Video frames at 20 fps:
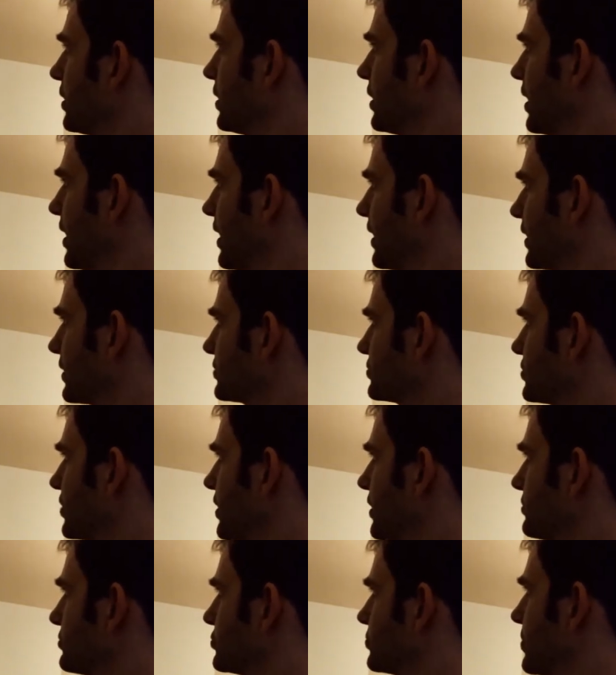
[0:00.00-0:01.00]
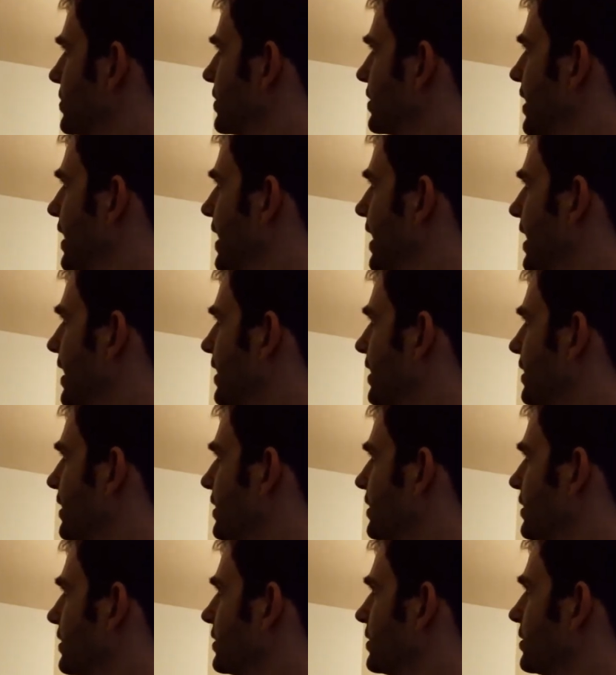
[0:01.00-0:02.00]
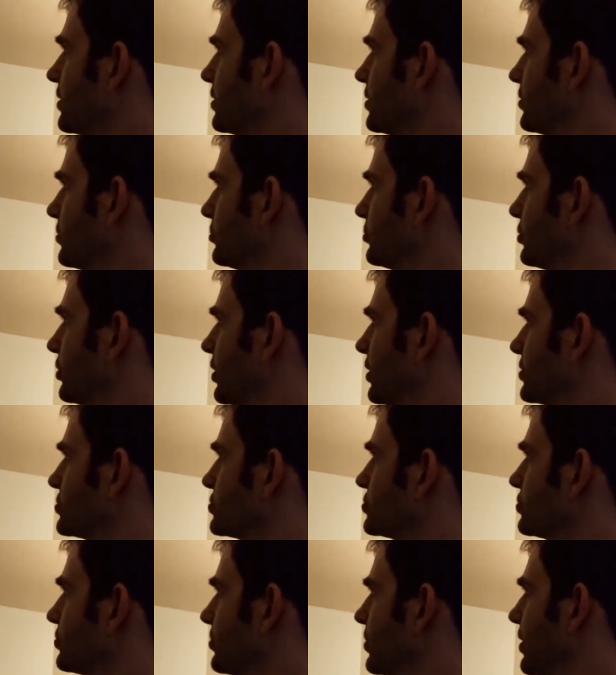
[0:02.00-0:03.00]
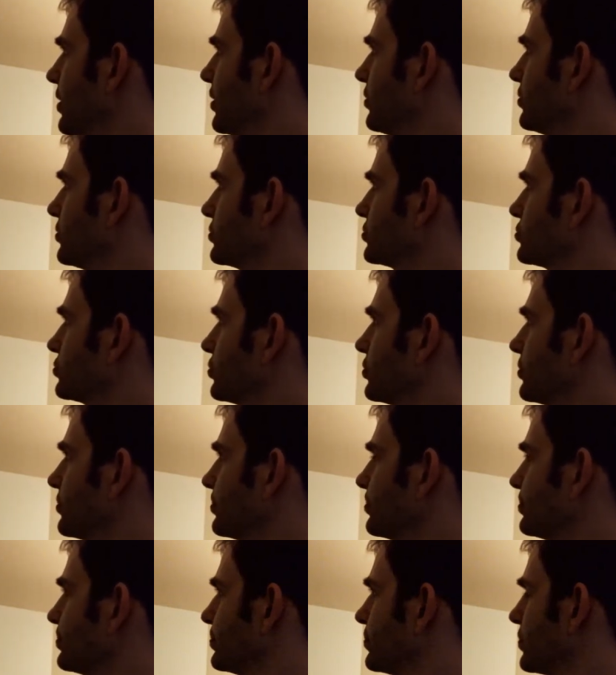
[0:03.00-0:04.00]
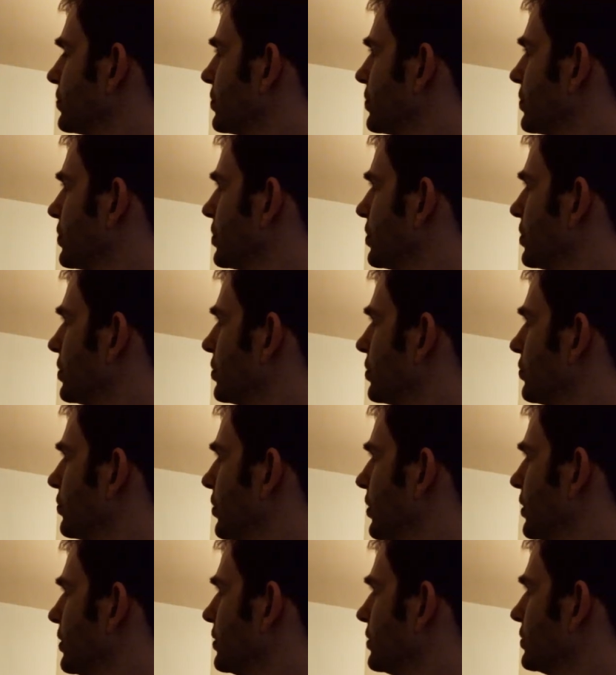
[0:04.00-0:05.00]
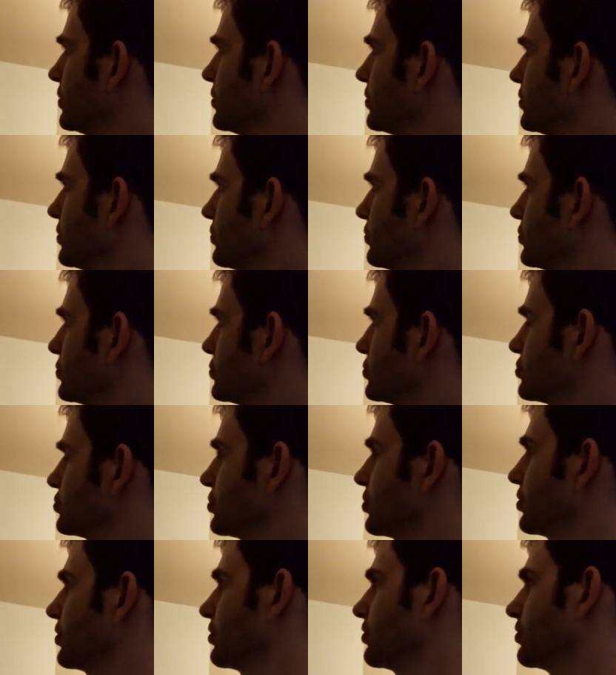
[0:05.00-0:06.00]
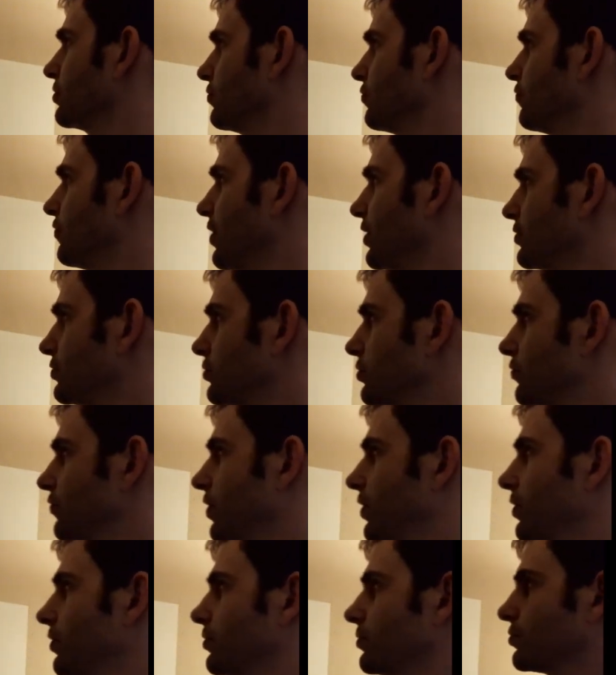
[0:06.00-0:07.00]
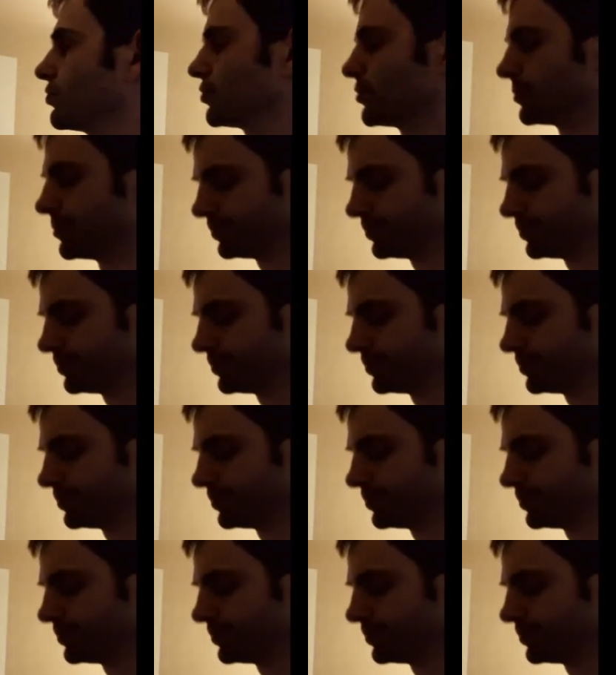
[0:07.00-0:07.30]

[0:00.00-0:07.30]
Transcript: x times beta hat plus some error term, right, which is our vector of errors.